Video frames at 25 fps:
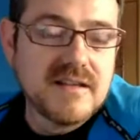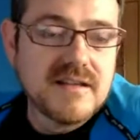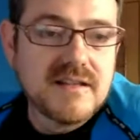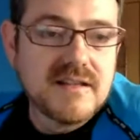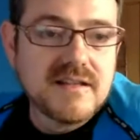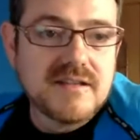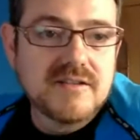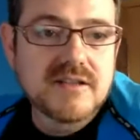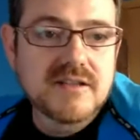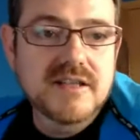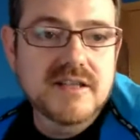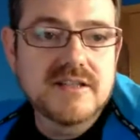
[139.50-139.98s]

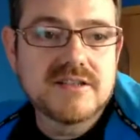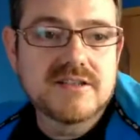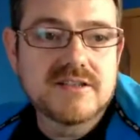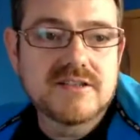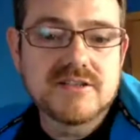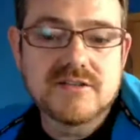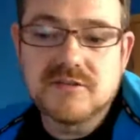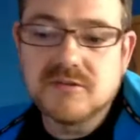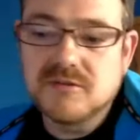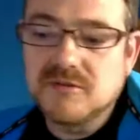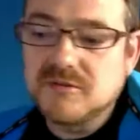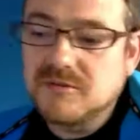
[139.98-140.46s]
Okay,
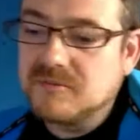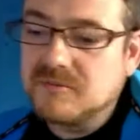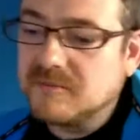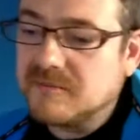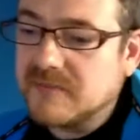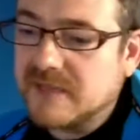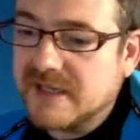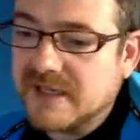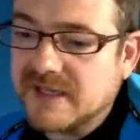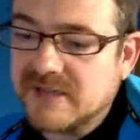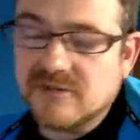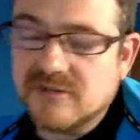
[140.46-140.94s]
so
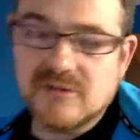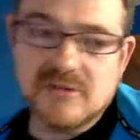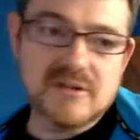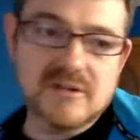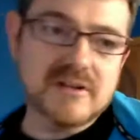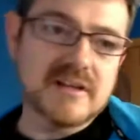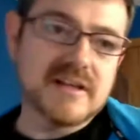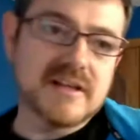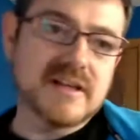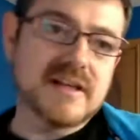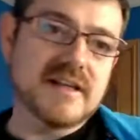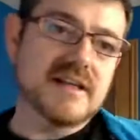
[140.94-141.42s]
my role
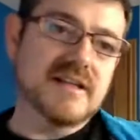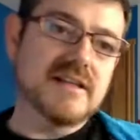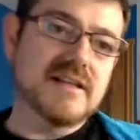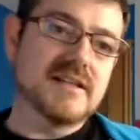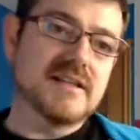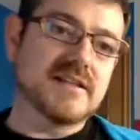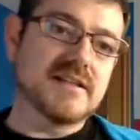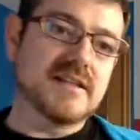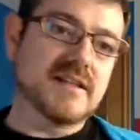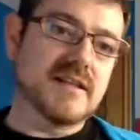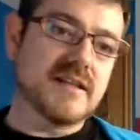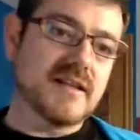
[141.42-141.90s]
there
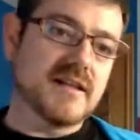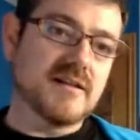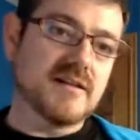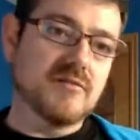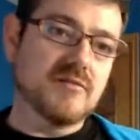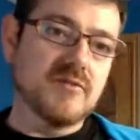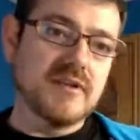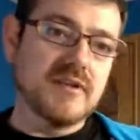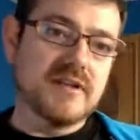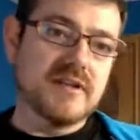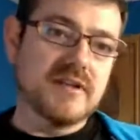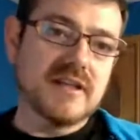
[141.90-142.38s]
is a
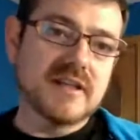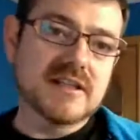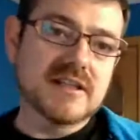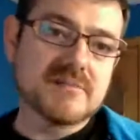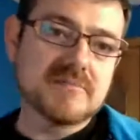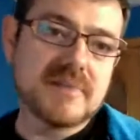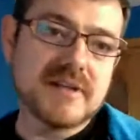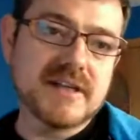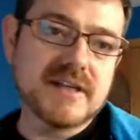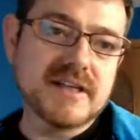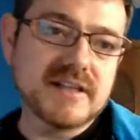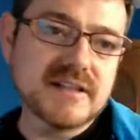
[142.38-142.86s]
GWT
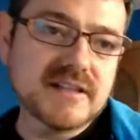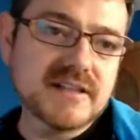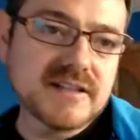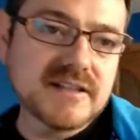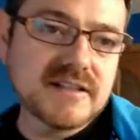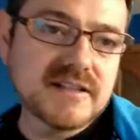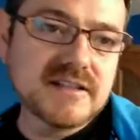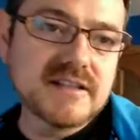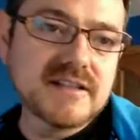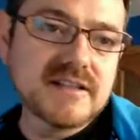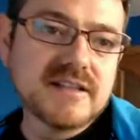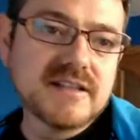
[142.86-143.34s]
expert,
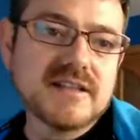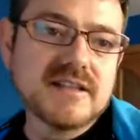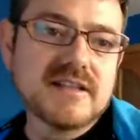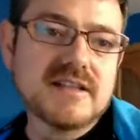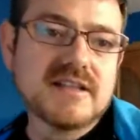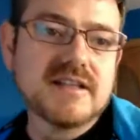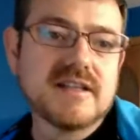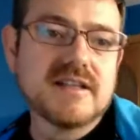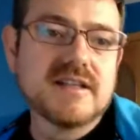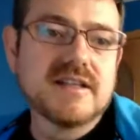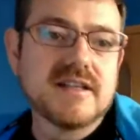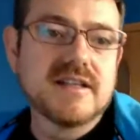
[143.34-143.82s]

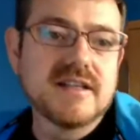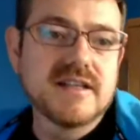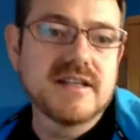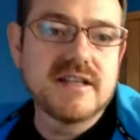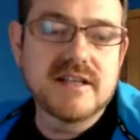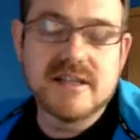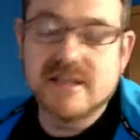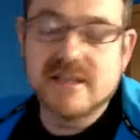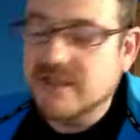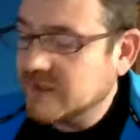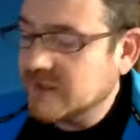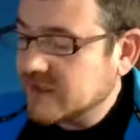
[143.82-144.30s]

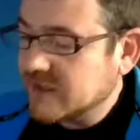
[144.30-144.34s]
and